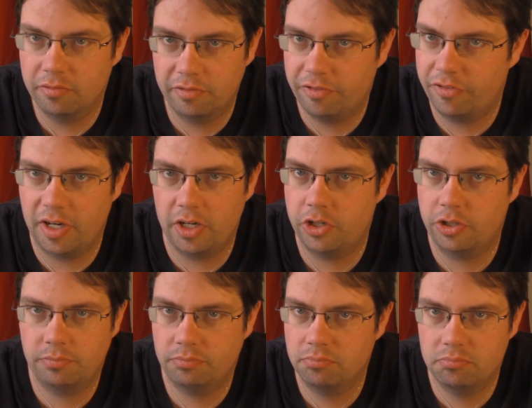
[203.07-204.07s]
finish
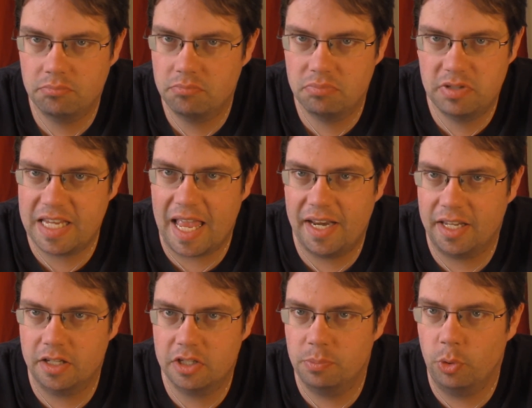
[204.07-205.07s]
sanding
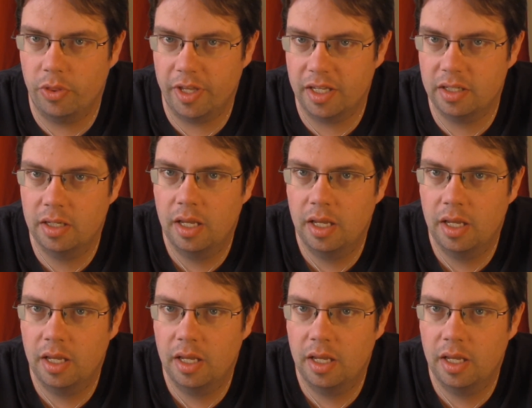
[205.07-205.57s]
it, smoothing it,